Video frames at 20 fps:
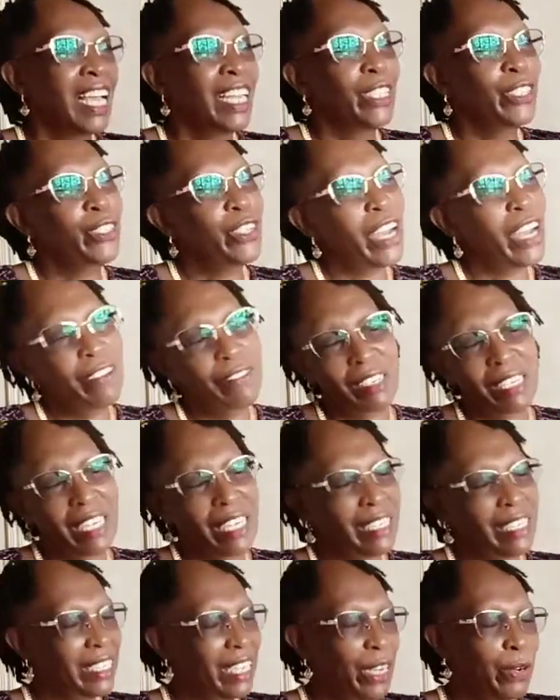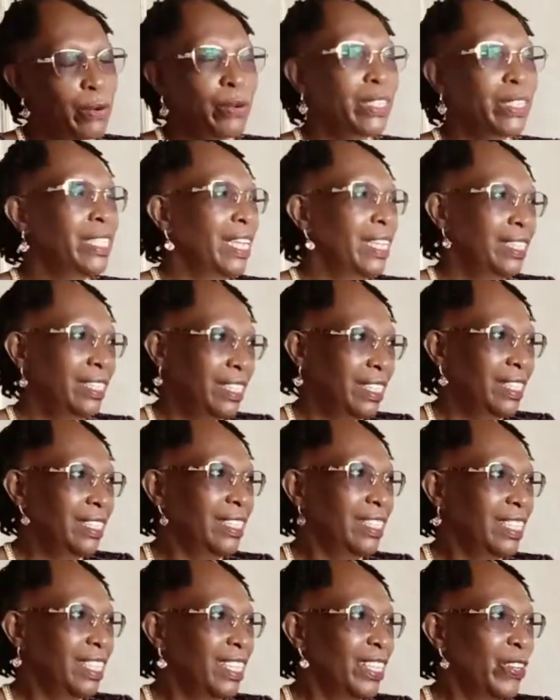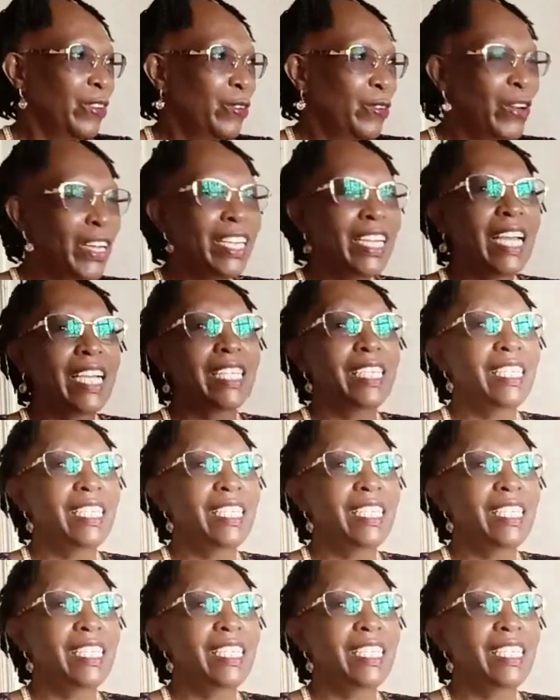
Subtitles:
Do you have an idea what I did? When I